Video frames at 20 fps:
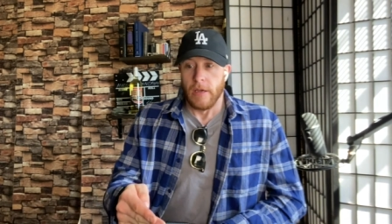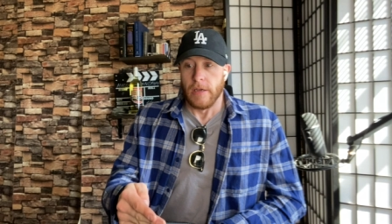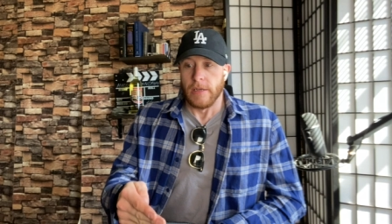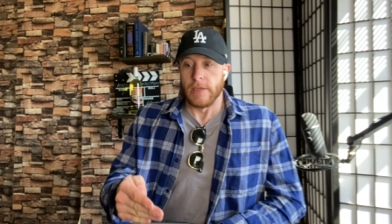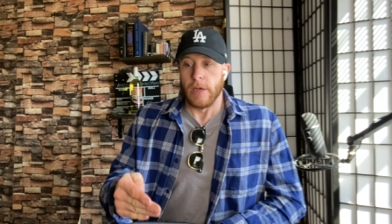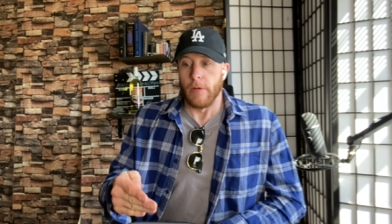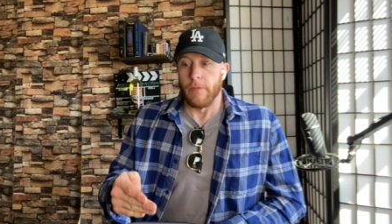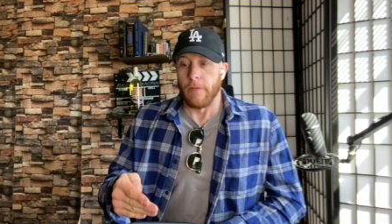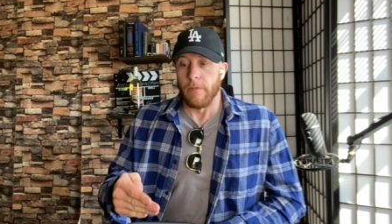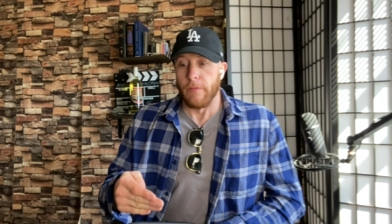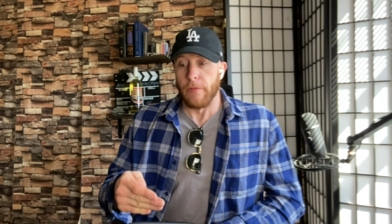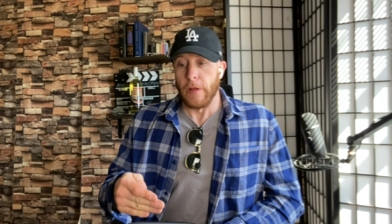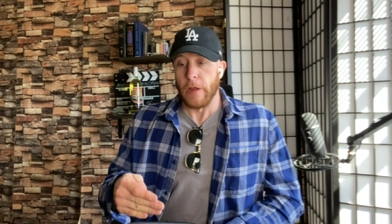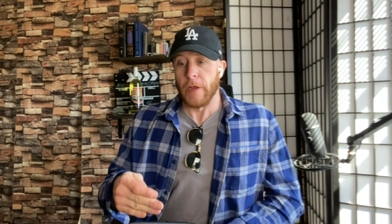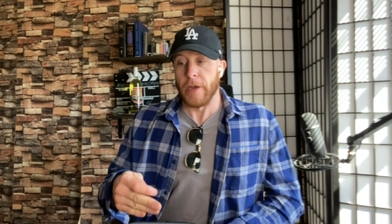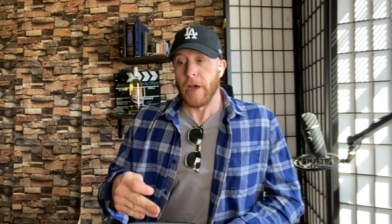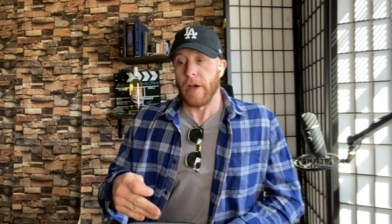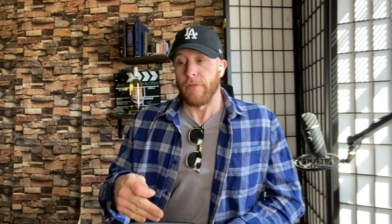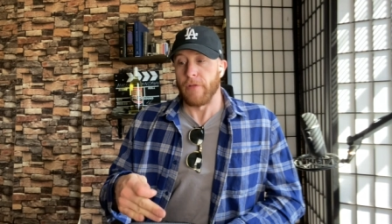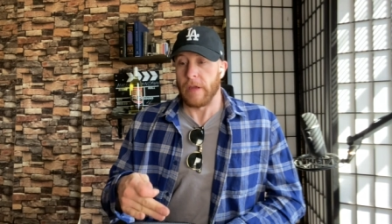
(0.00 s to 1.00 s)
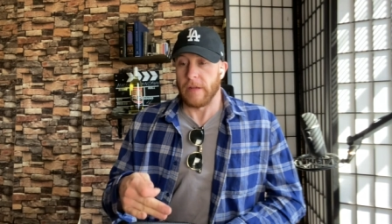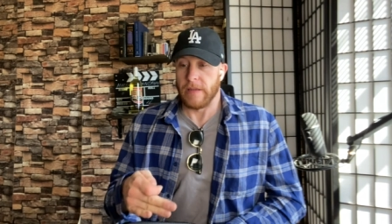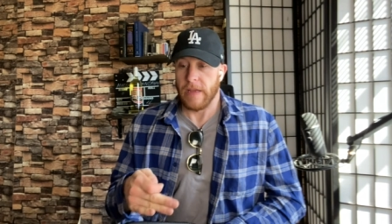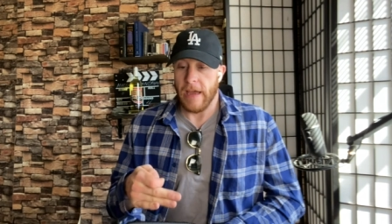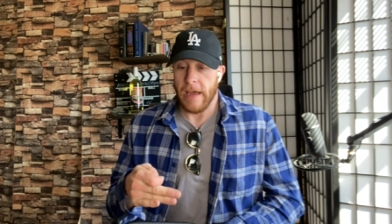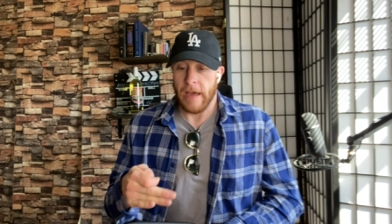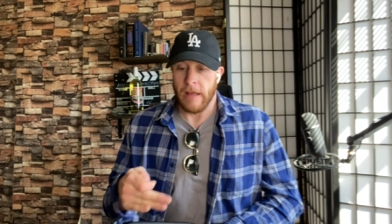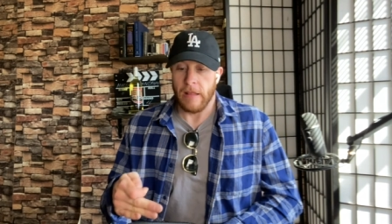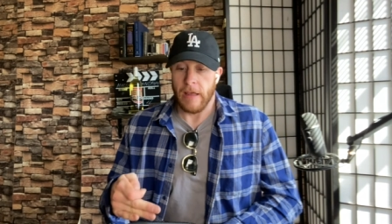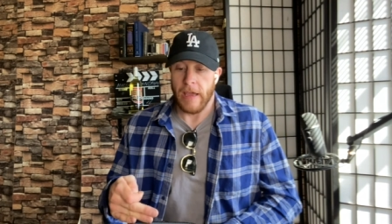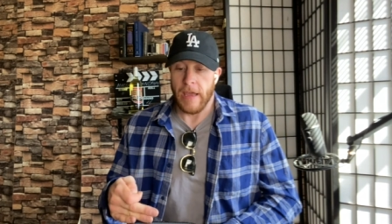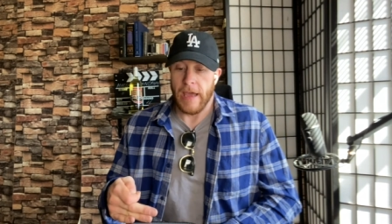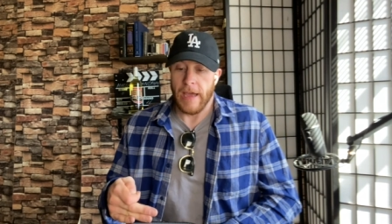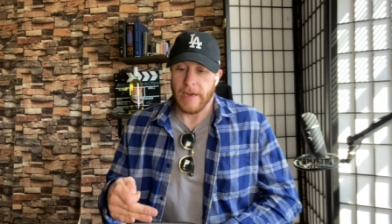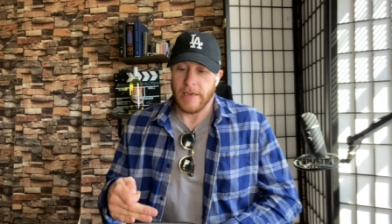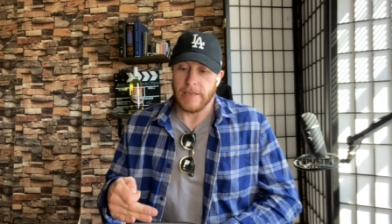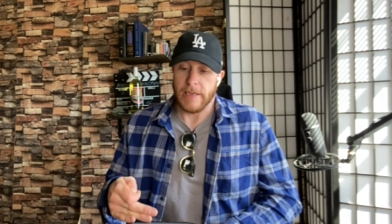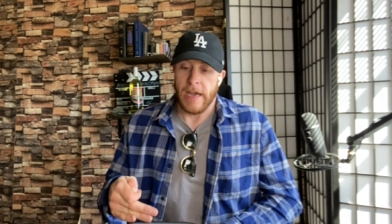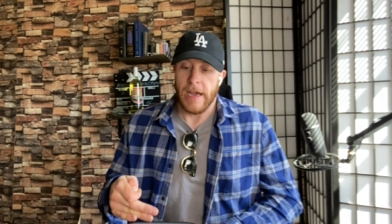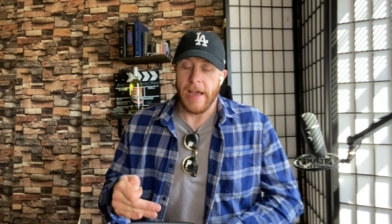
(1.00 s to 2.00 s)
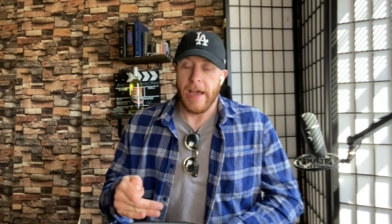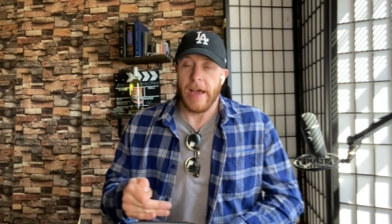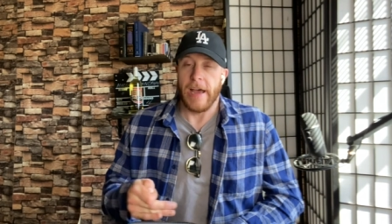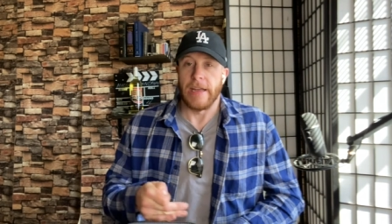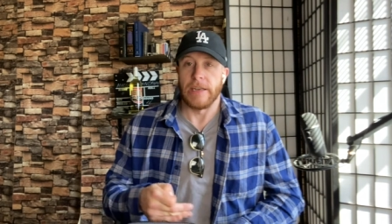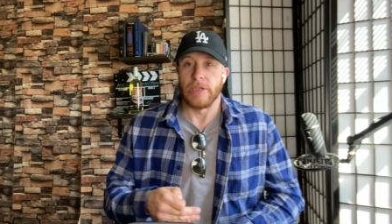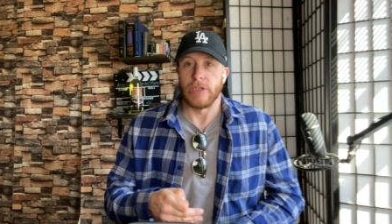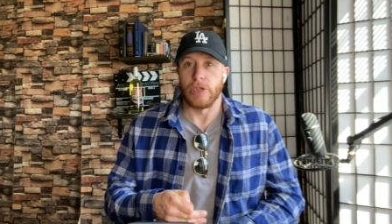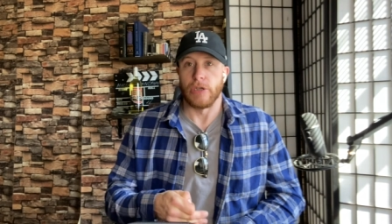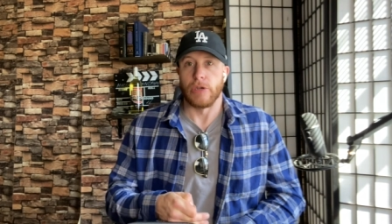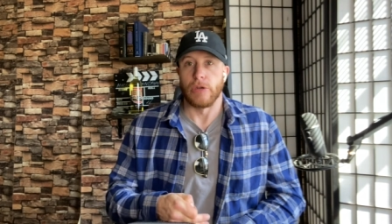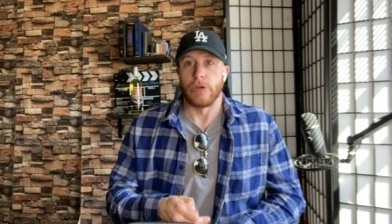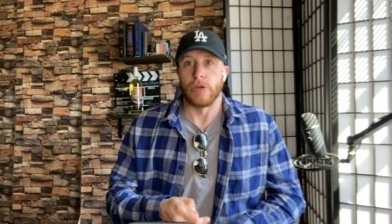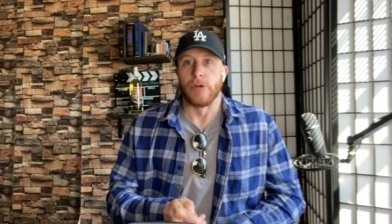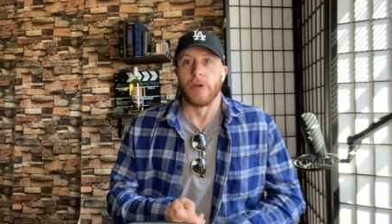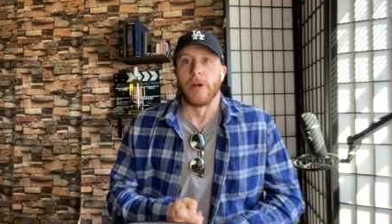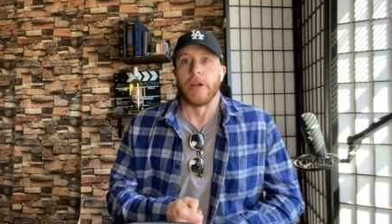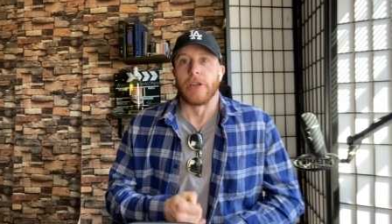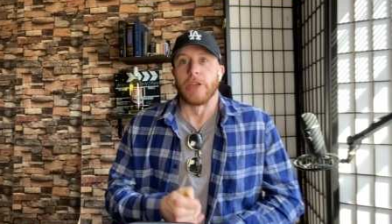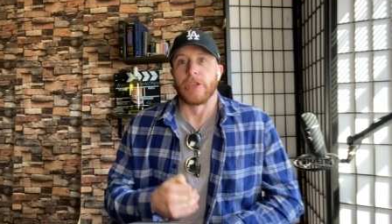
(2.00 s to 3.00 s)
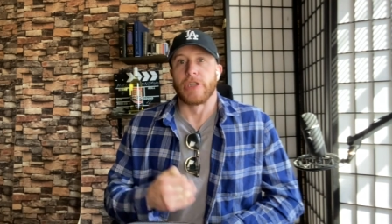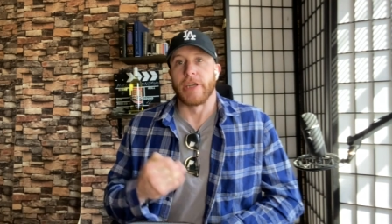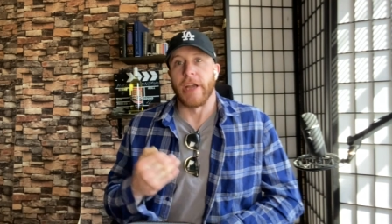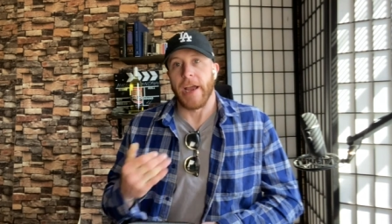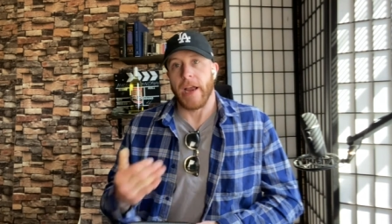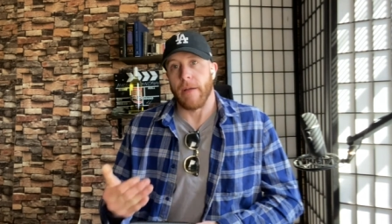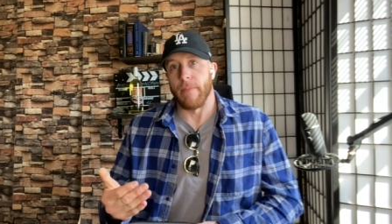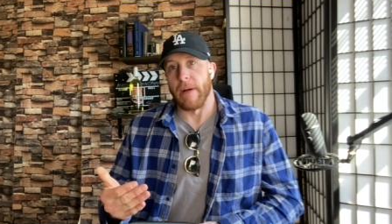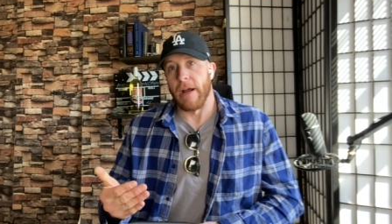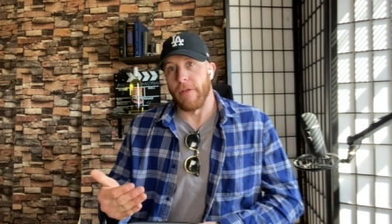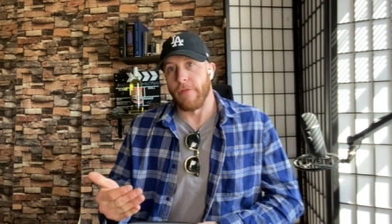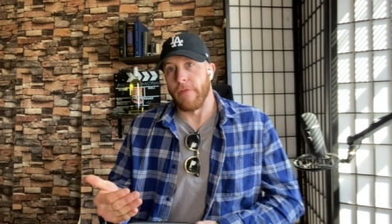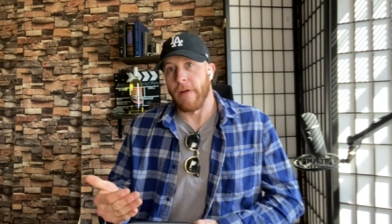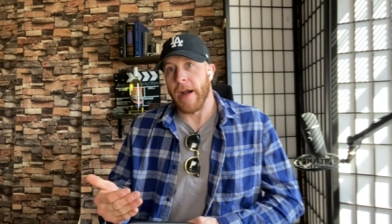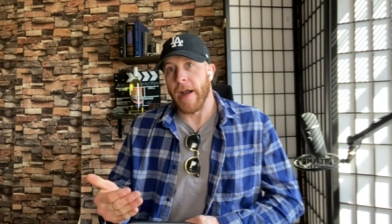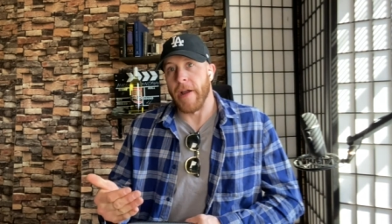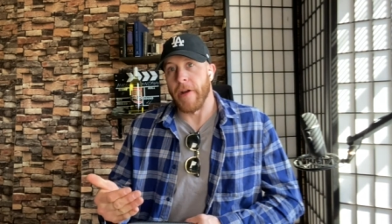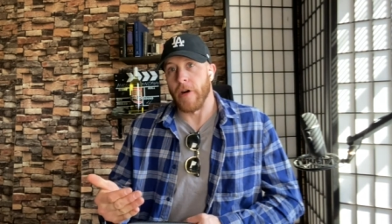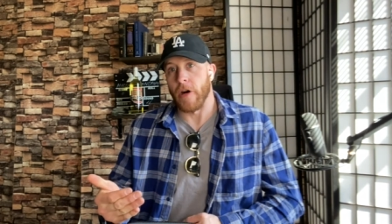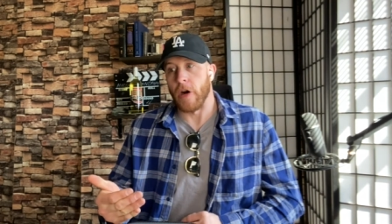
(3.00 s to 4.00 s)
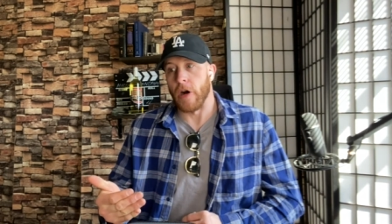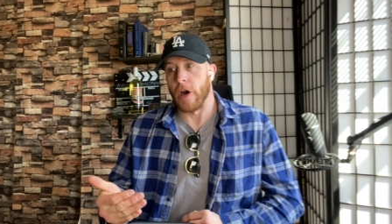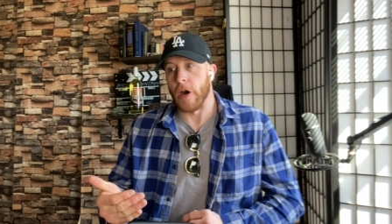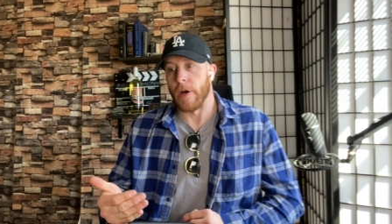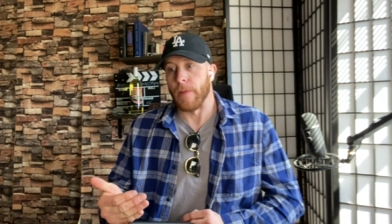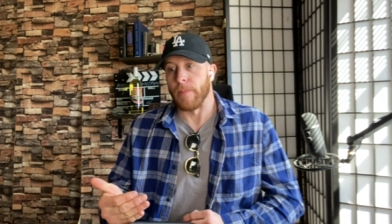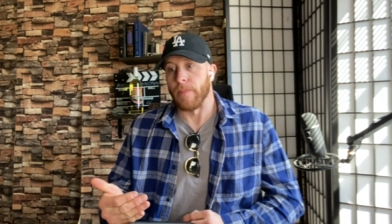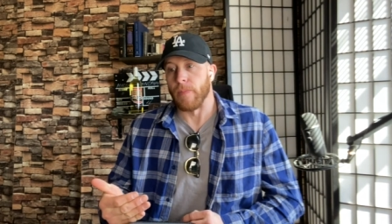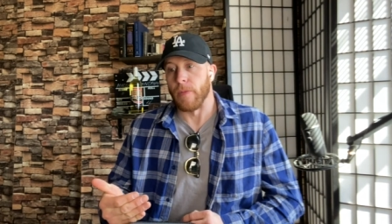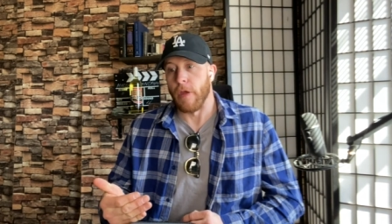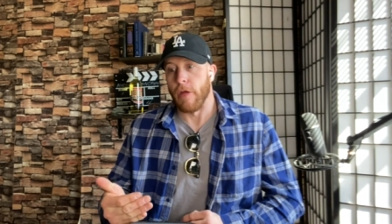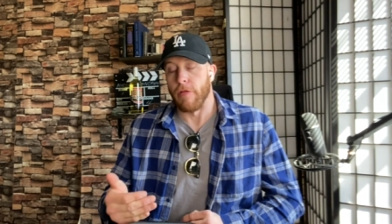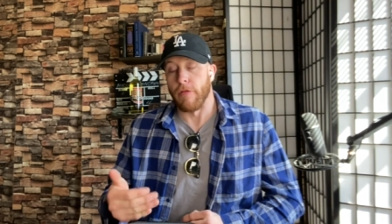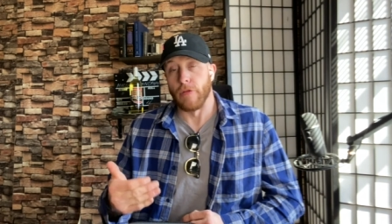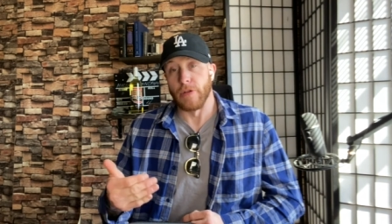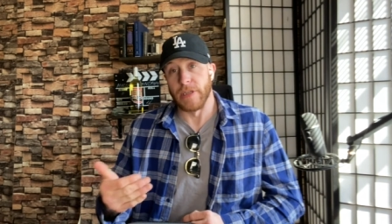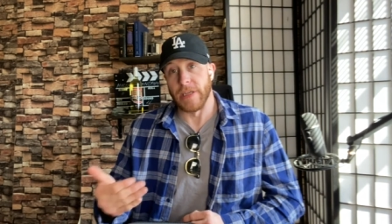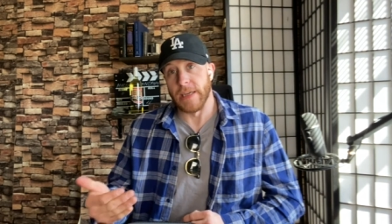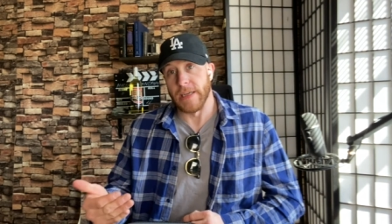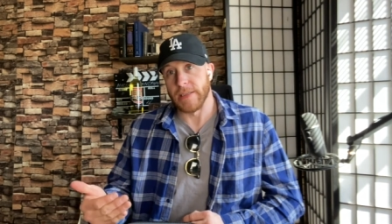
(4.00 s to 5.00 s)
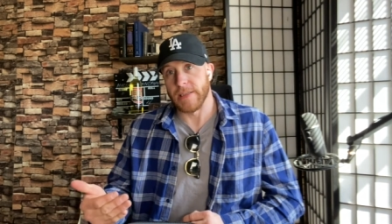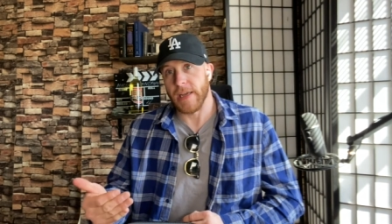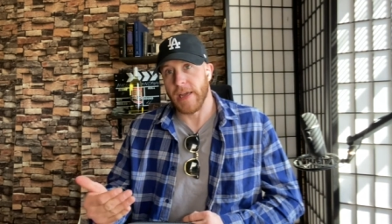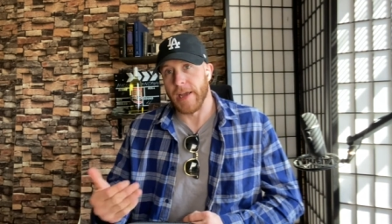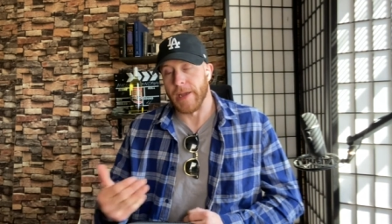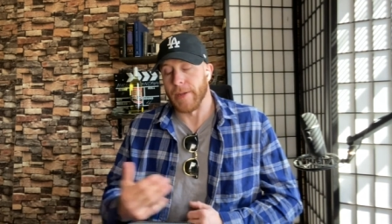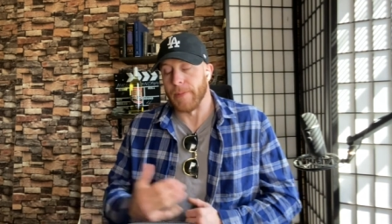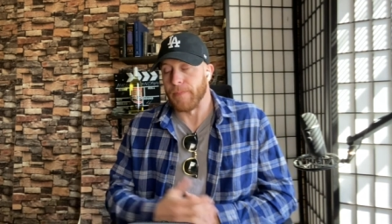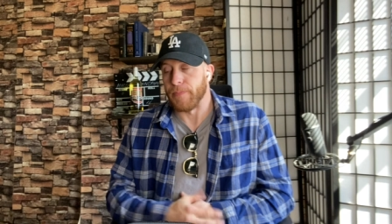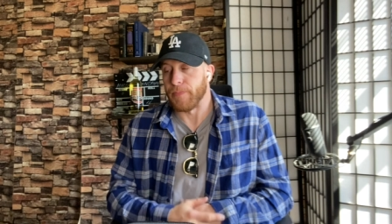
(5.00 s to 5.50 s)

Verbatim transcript: so from Philadelphia to LAX, I had to check my firearm through TSA.